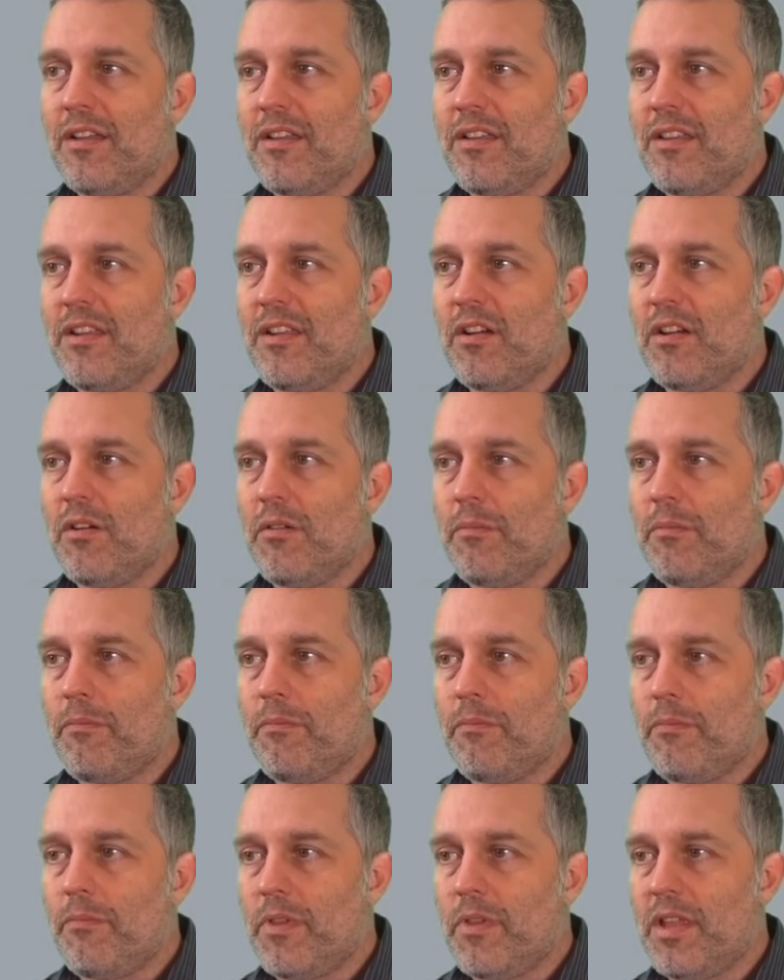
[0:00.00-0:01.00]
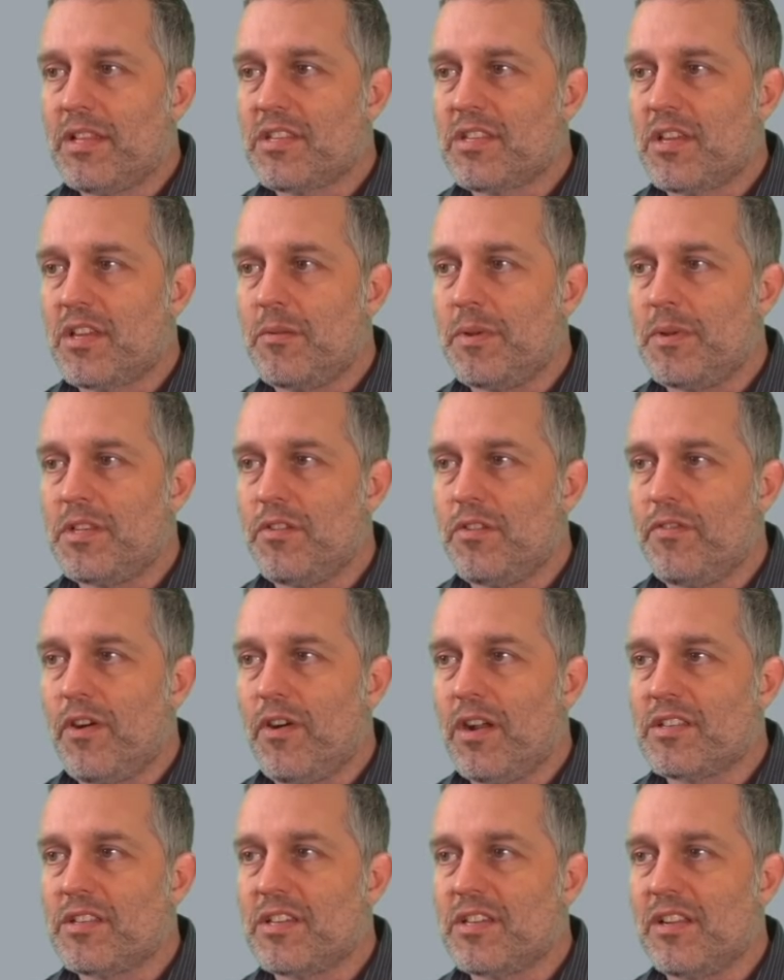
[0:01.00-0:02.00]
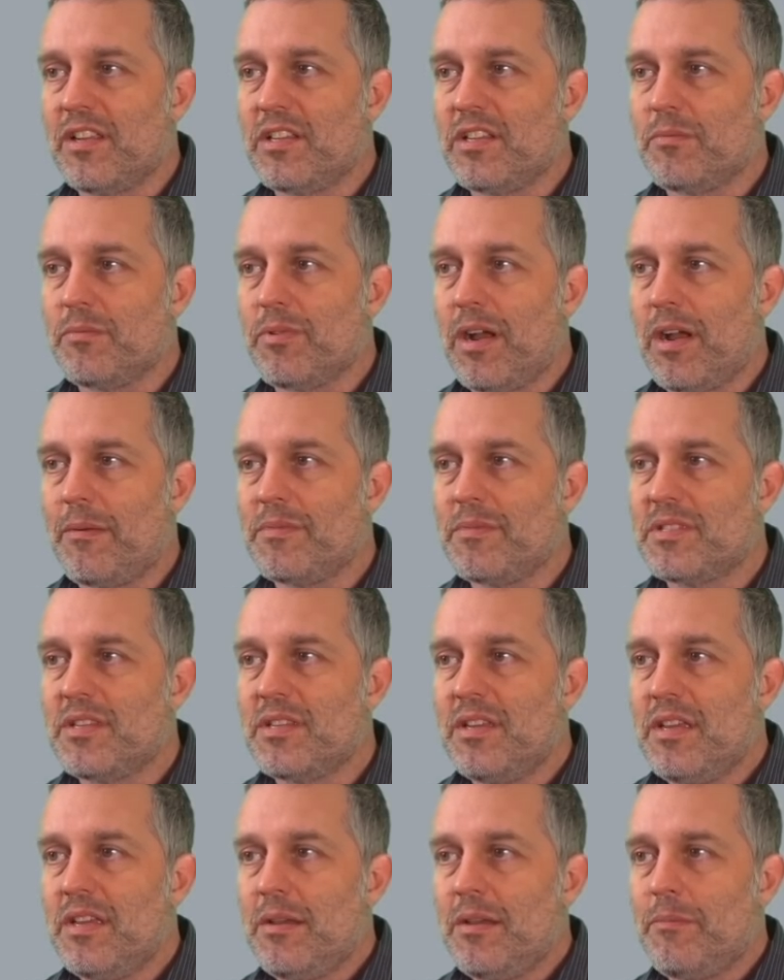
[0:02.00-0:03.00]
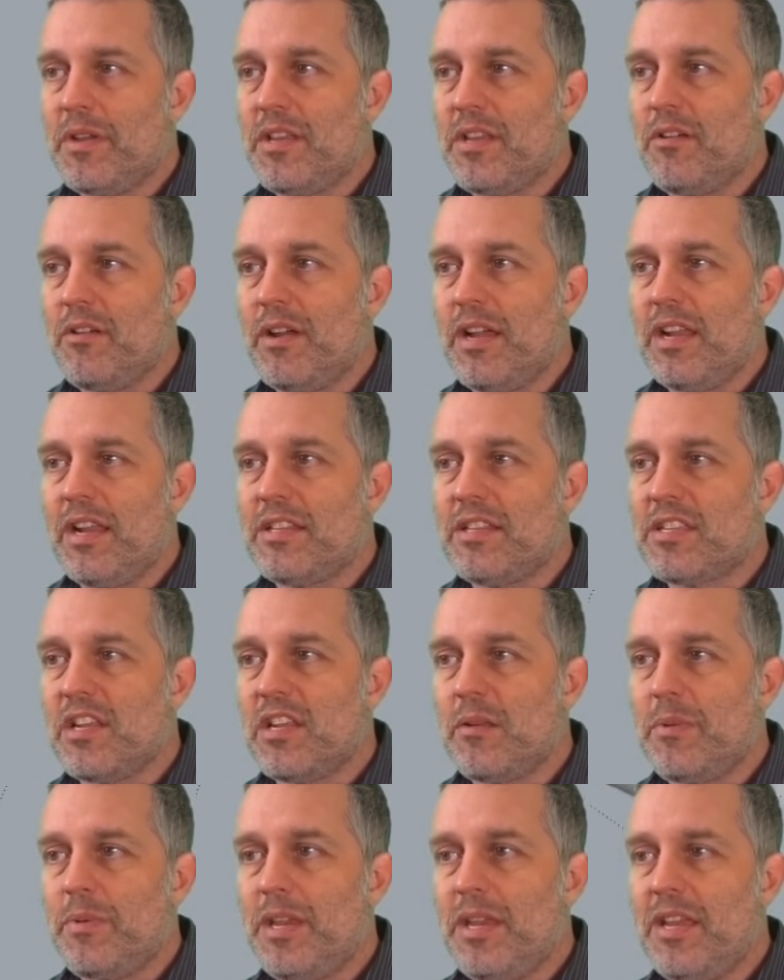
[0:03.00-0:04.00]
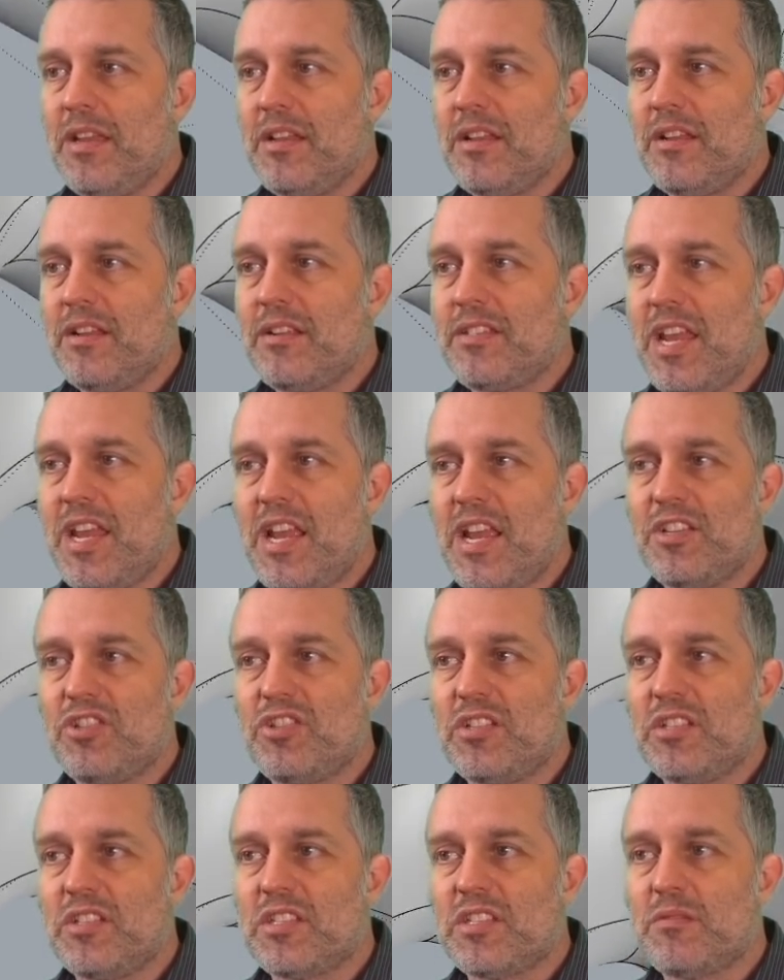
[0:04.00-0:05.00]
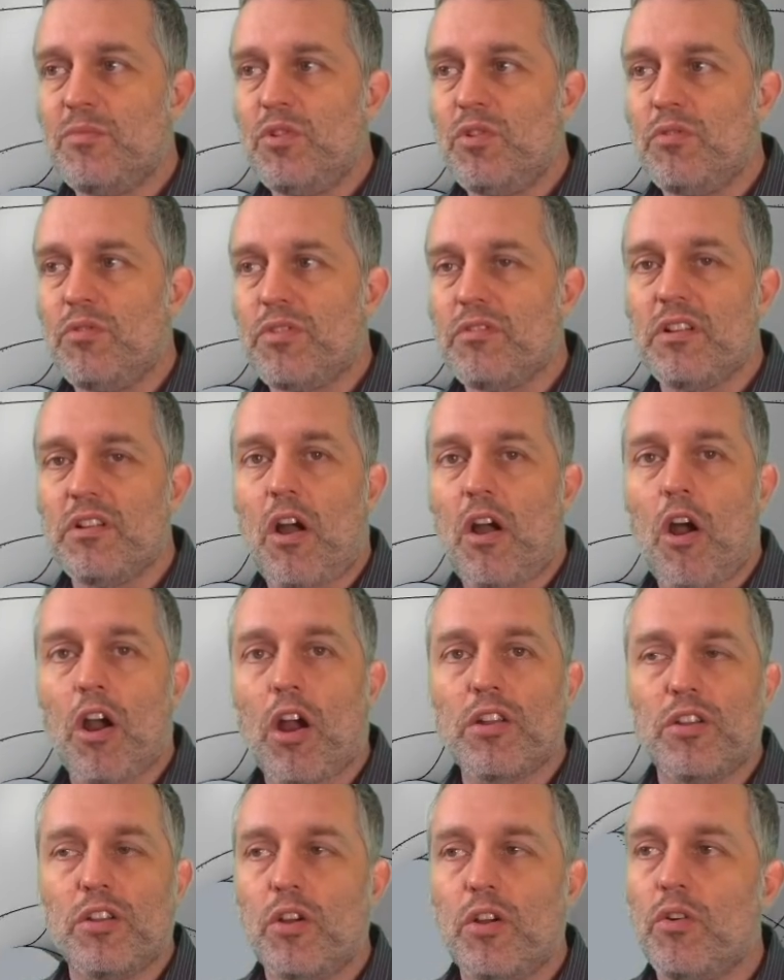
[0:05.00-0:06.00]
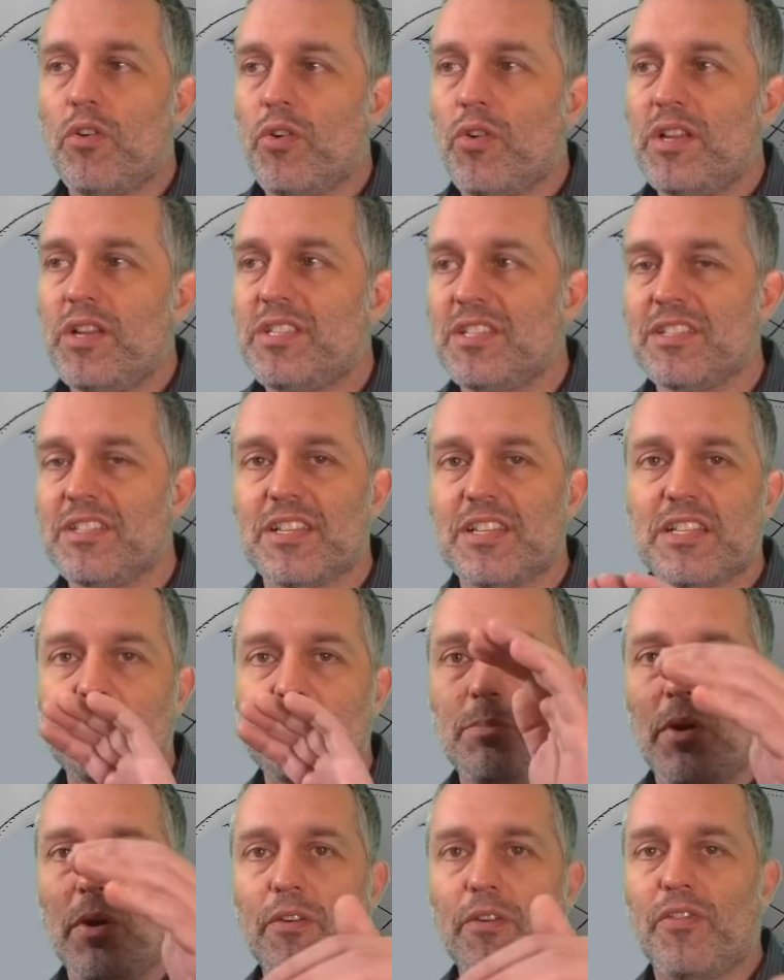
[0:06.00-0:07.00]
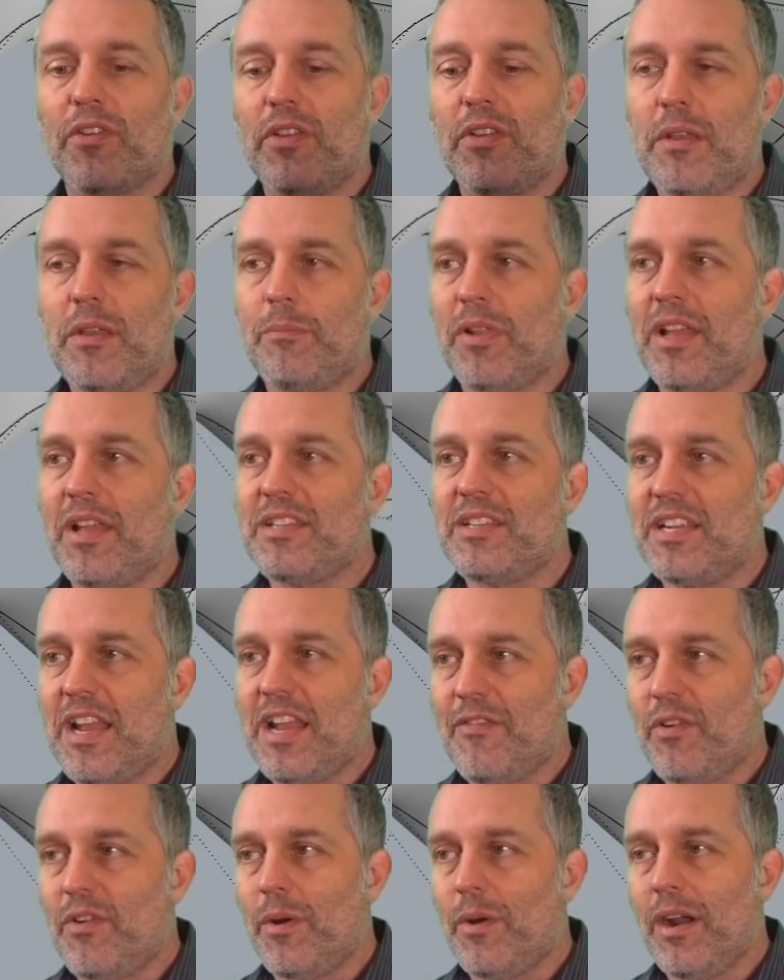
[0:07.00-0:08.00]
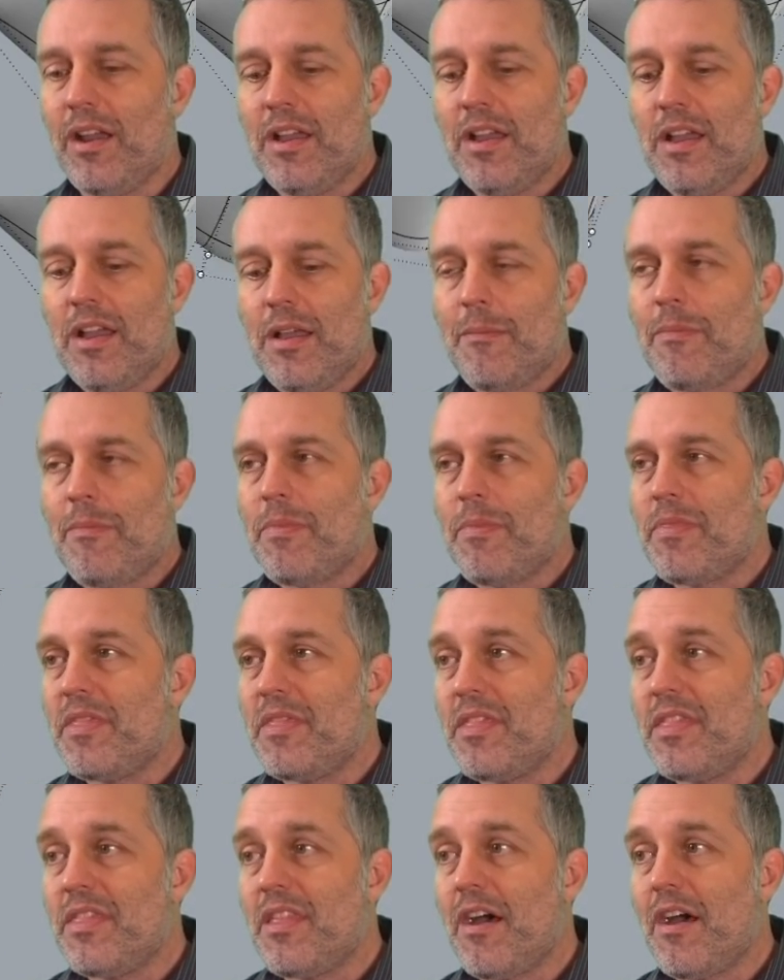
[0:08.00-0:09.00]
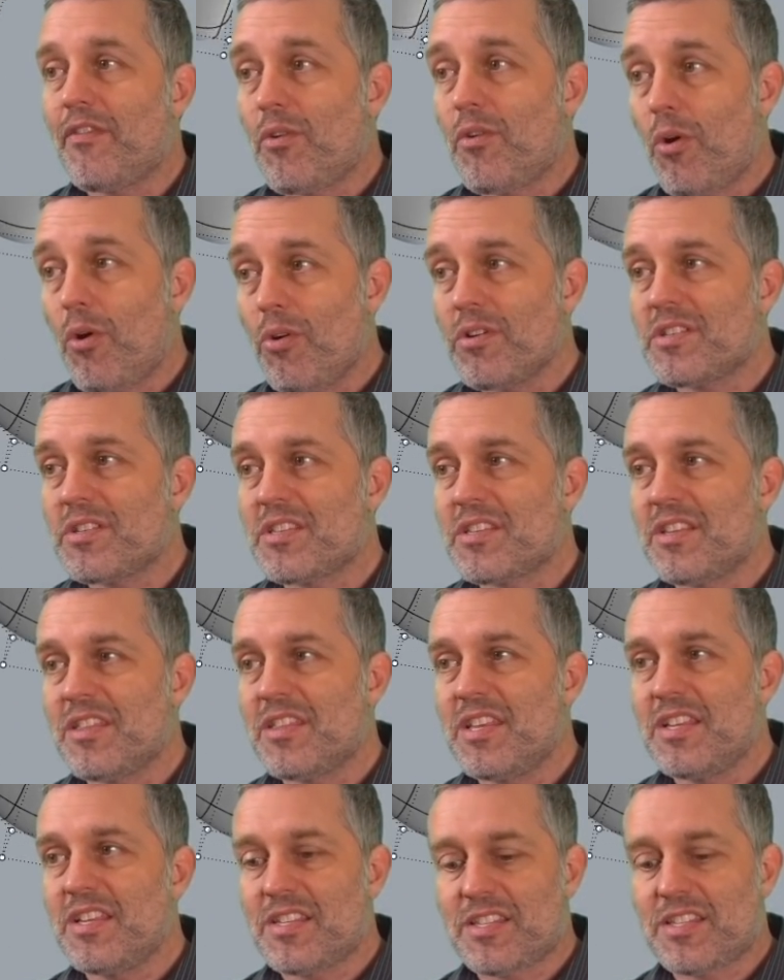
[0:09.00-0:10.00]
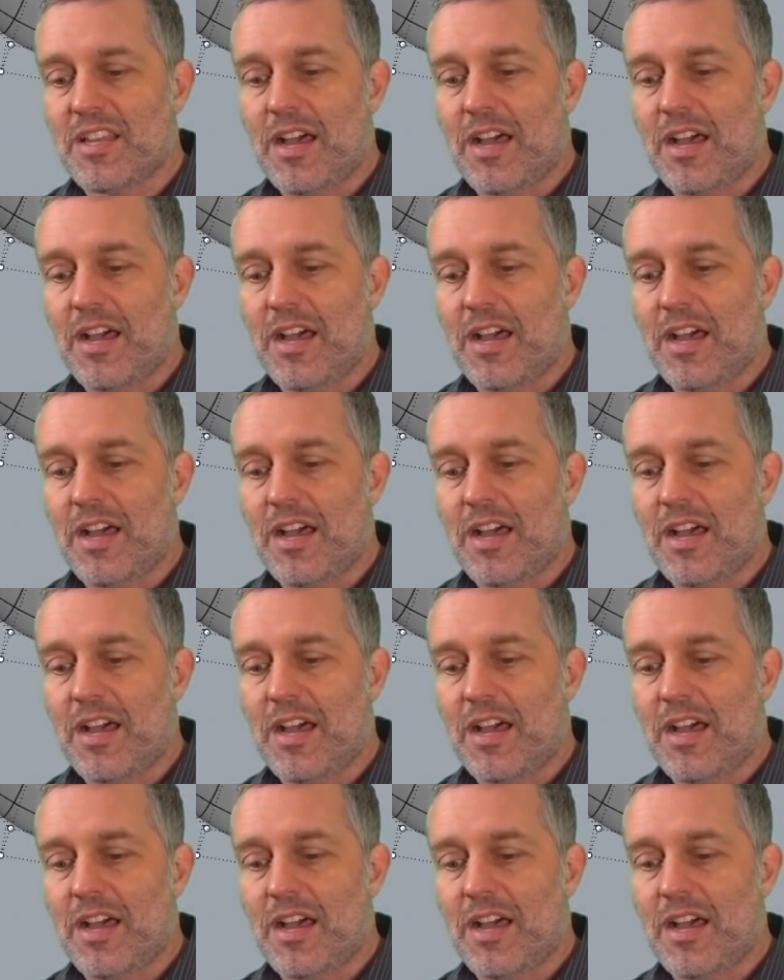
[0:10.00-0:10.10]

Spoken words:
you know, that's going to be too far. That's going to lead to problems. But, you know, it's going to be tangent smooth. There are no creases. It's perfectly blended everywhere. Of course, this